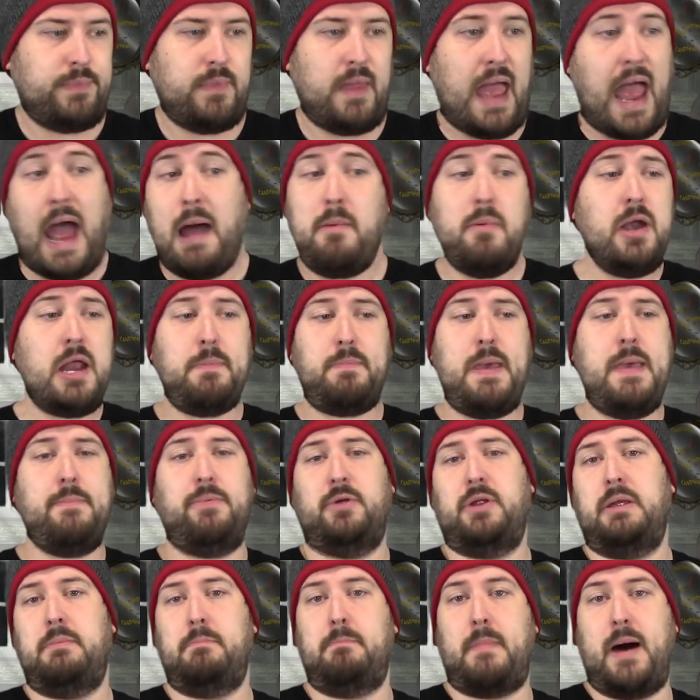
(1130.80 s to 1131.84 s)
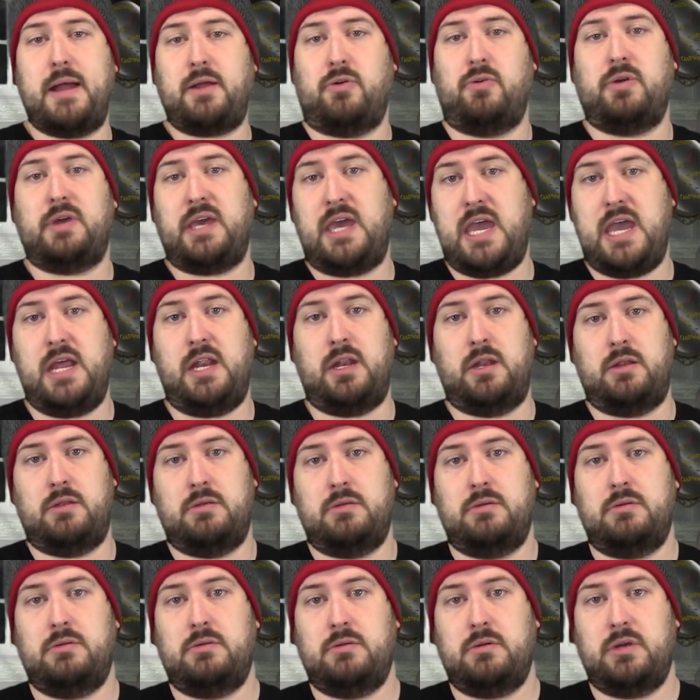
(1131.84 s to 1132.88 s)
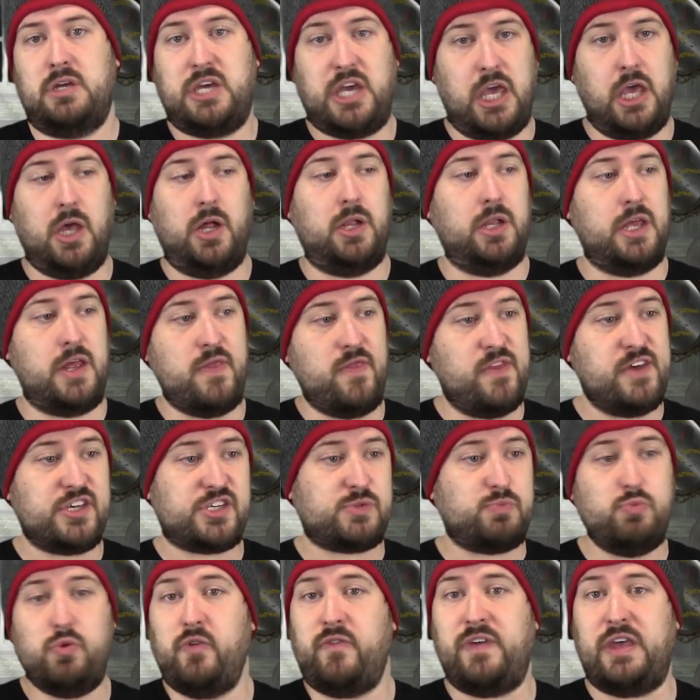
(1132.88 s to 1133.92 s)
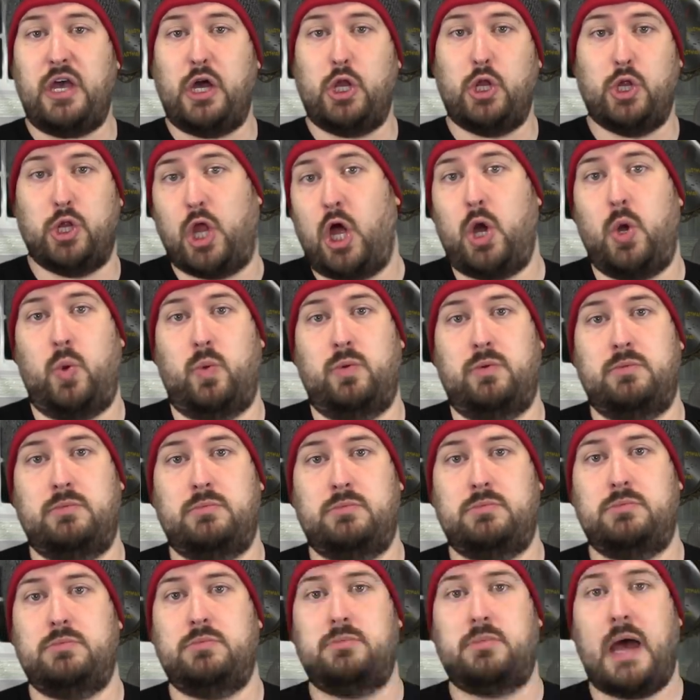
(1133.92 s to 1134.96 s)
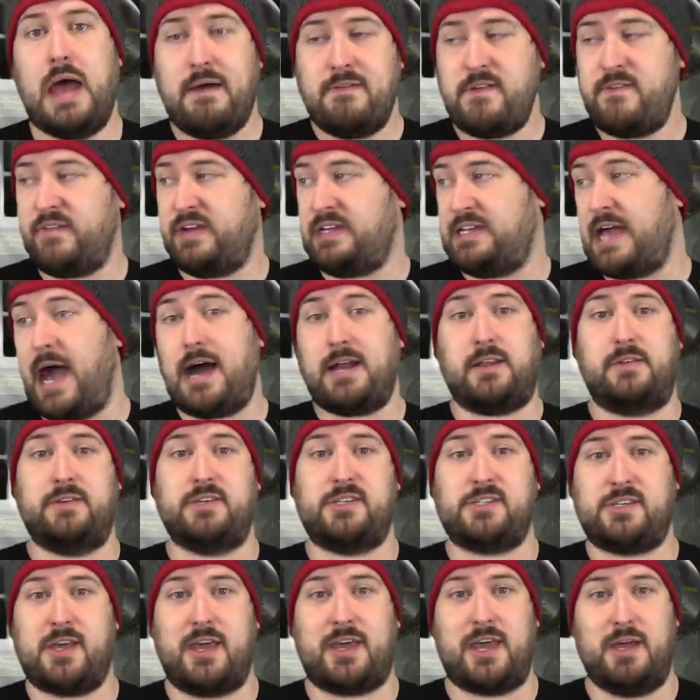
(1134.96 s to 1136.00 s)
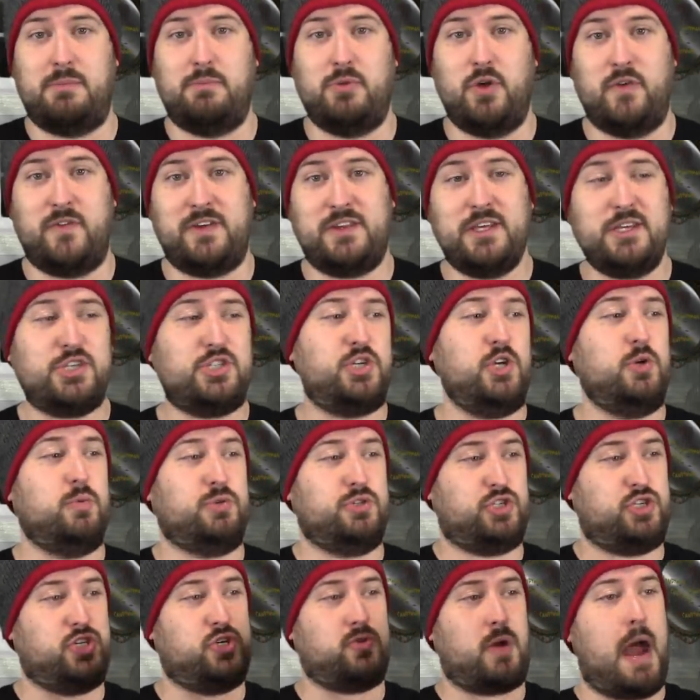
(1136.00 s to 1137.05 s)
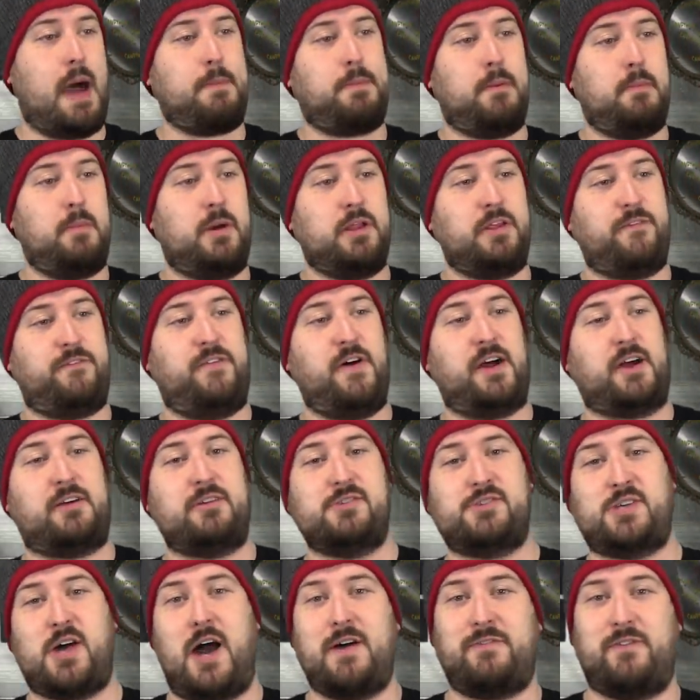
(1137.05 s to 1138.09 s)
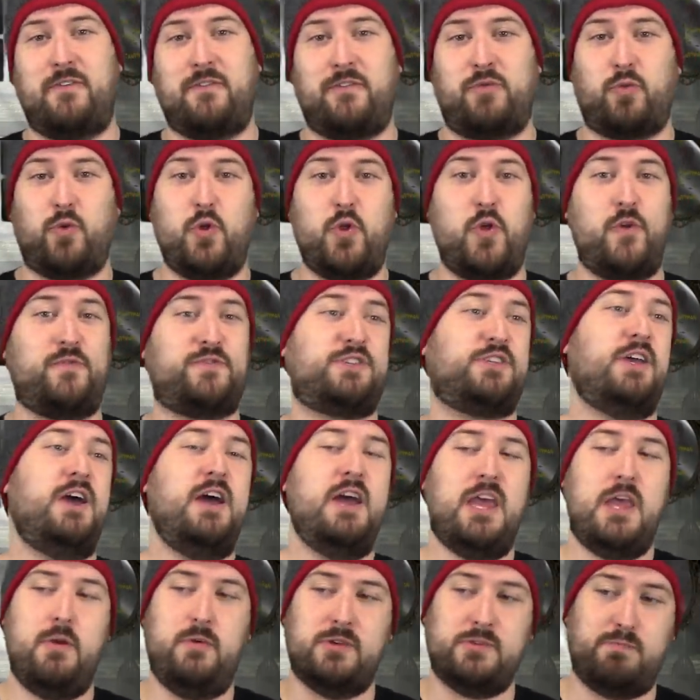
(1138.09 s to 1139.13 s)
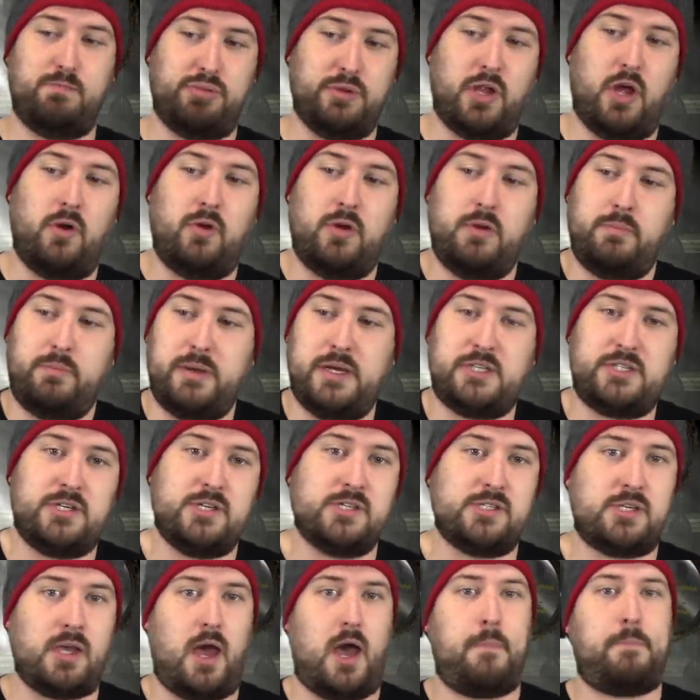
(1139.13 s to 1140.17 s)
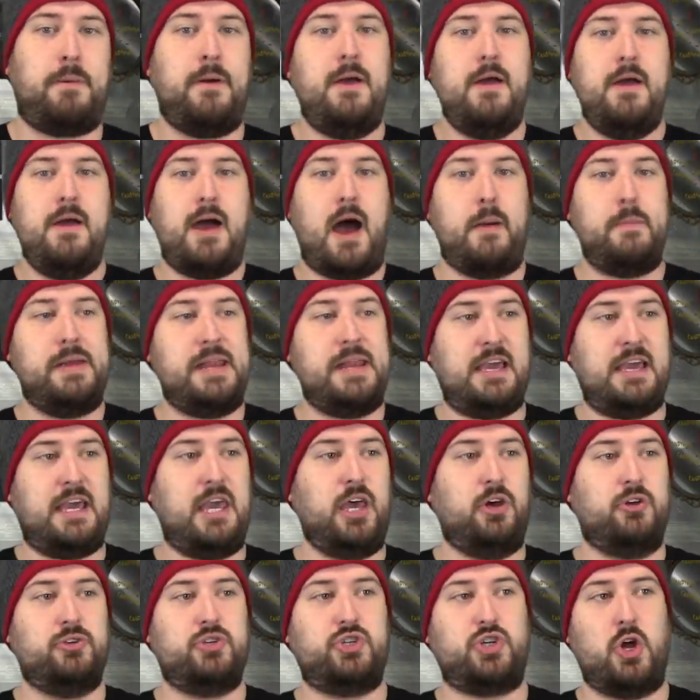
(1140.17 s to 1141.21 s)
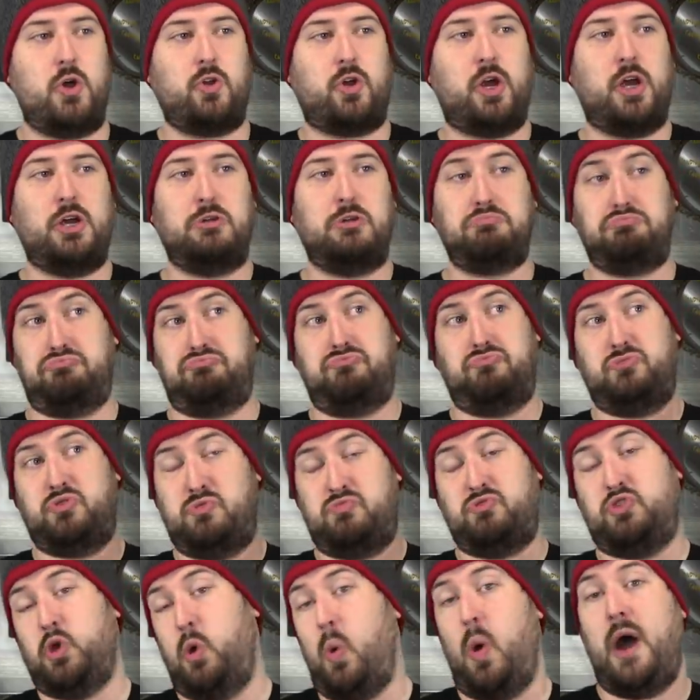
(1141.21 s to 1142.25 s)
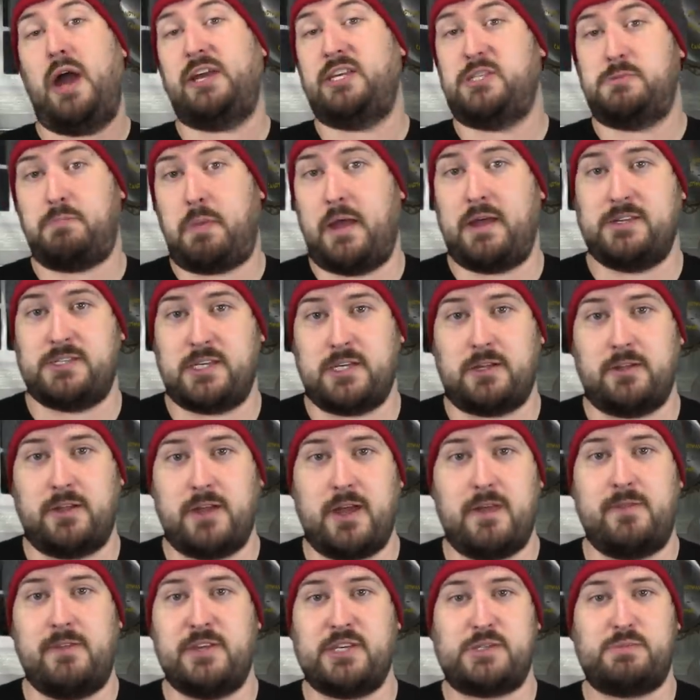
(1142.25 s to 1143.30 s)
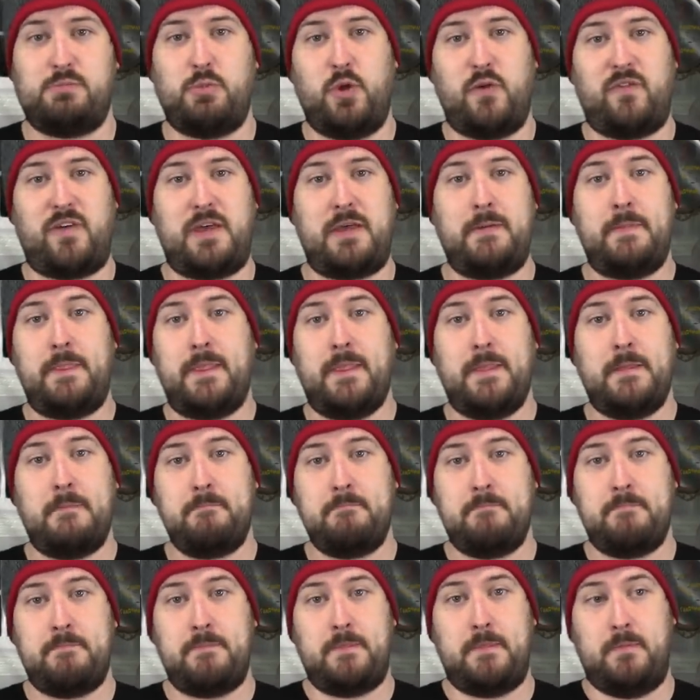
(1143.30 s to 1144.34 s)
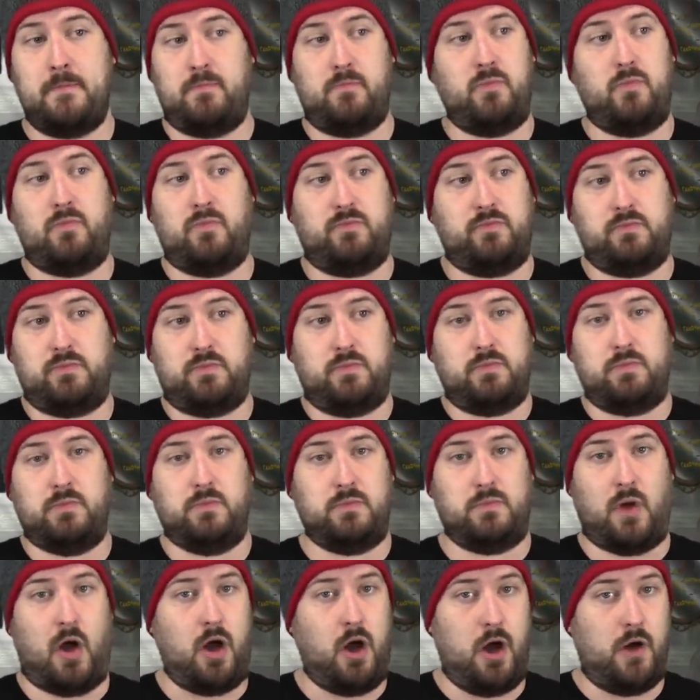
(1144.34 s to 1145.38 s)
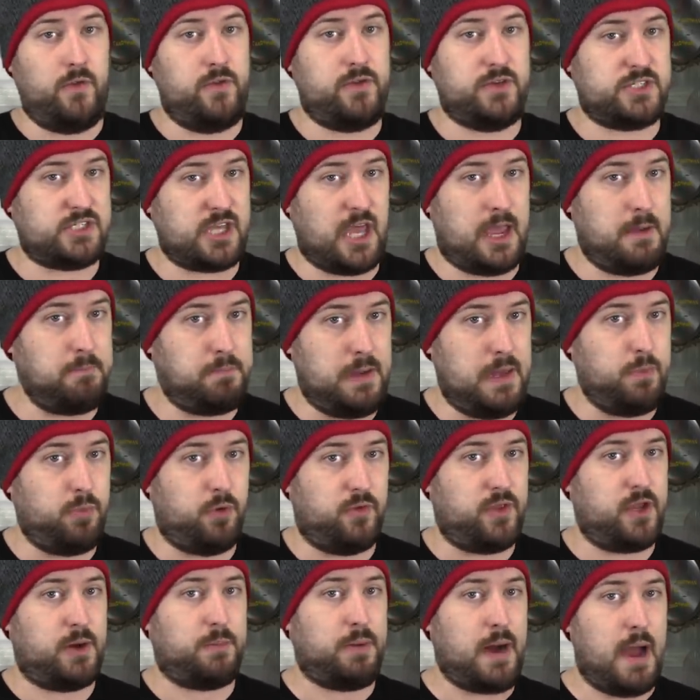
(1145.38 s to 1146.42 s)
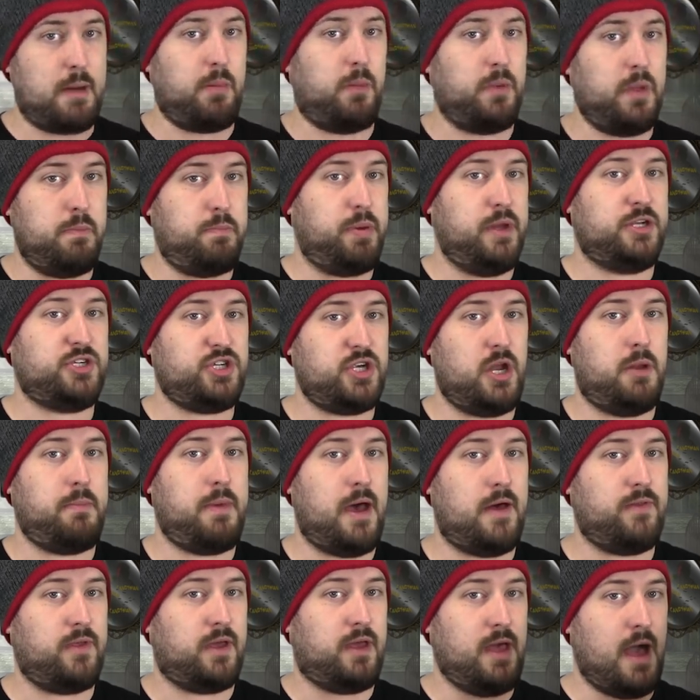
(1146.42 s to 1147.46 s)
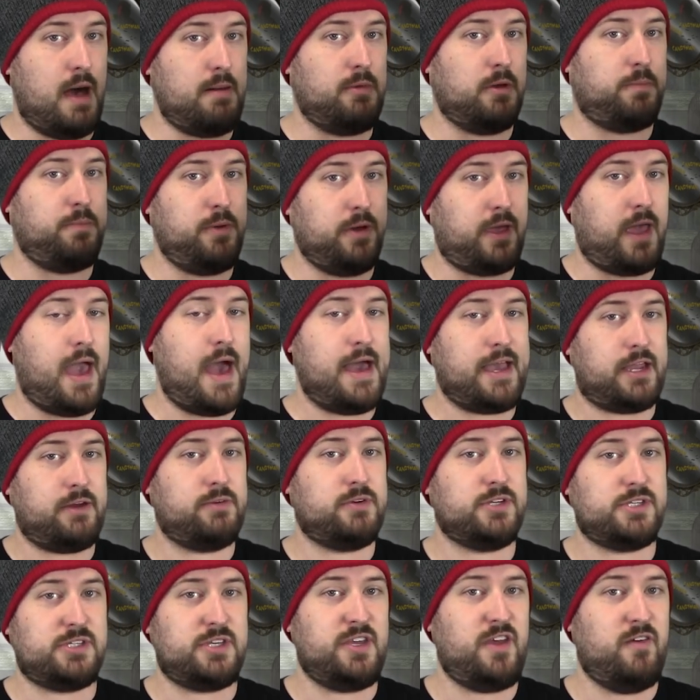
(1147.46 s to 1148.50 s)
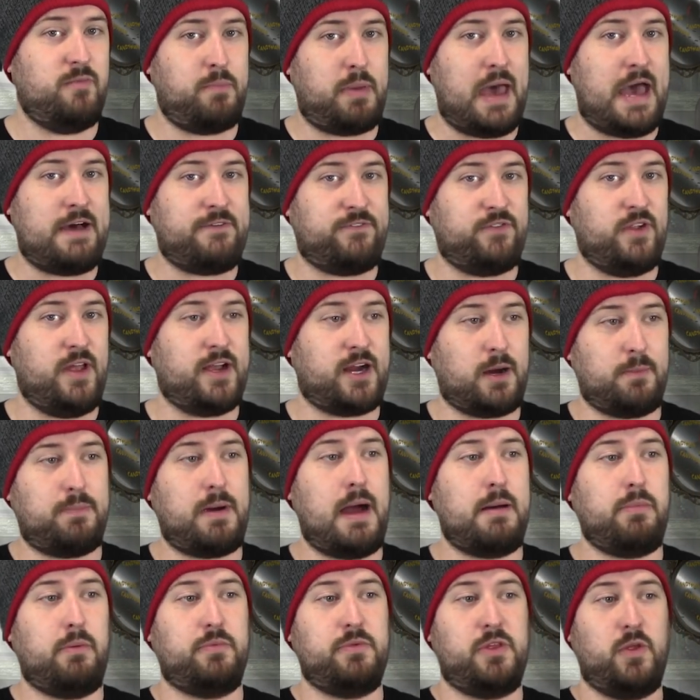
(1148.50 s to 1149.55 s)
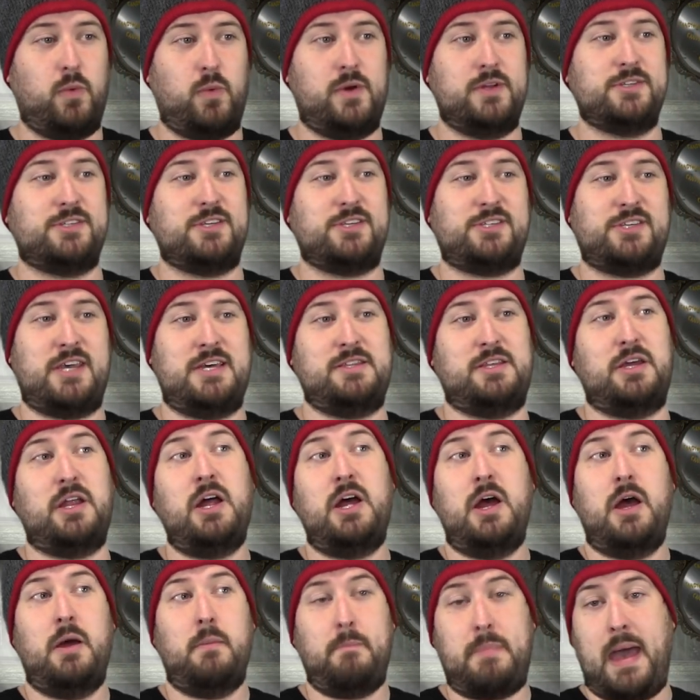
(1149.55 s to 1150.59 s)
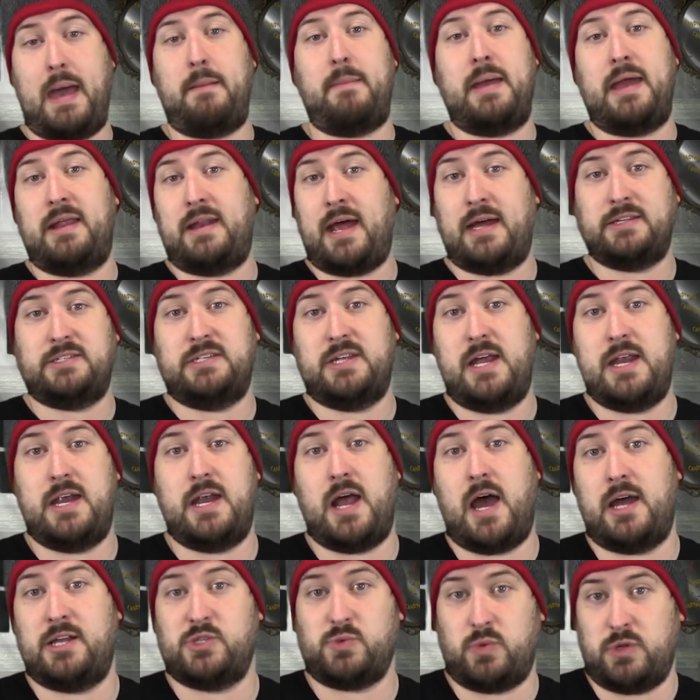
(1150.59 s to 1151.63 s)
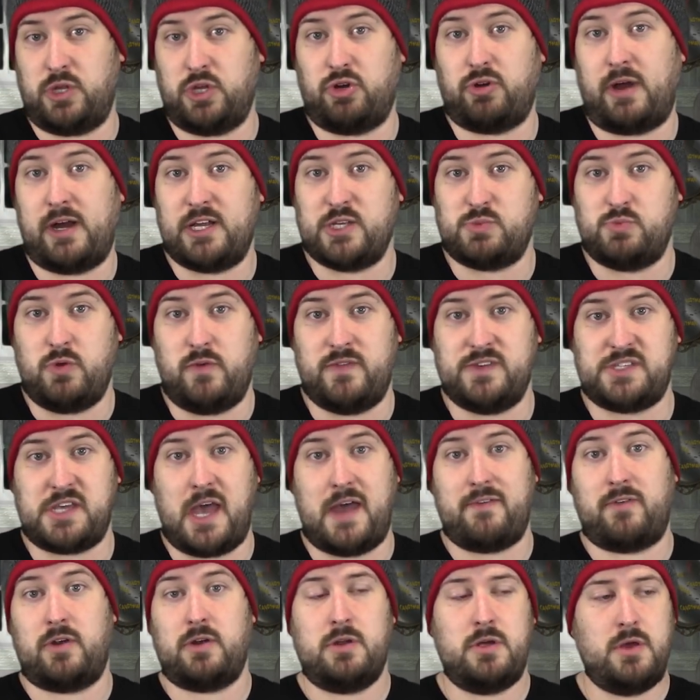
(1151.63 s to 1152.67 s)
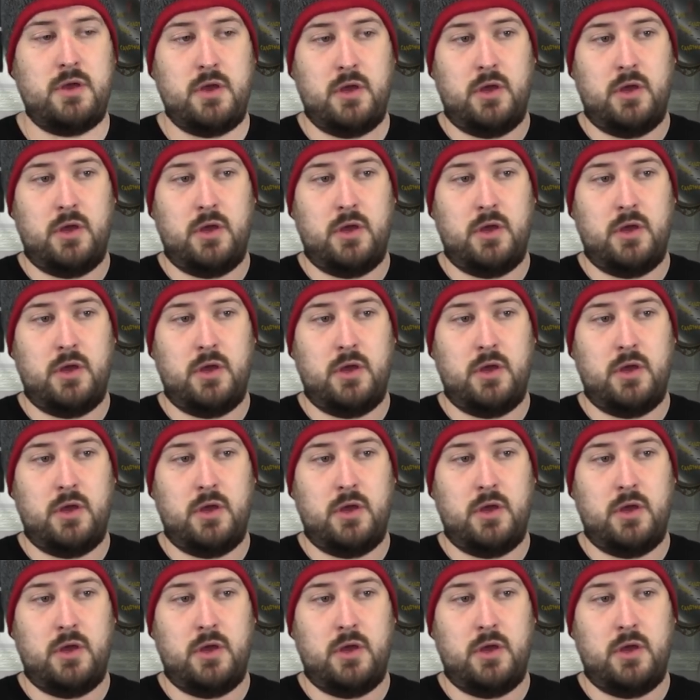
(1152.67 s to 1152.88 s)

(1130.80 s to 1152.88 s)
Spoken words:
How many people did Michael Keaton kill in this movie alone? I haven't even got to the second movie. This dude was dropping motherfuckers off of roofs. He was blowing bitches up. I killed Joker twice, basically, in this movie. All the same people that are probably bitching about the comic book accuracy of Batfleck are probably the ones that say that Batman 1989 is one of the greatest movies ever.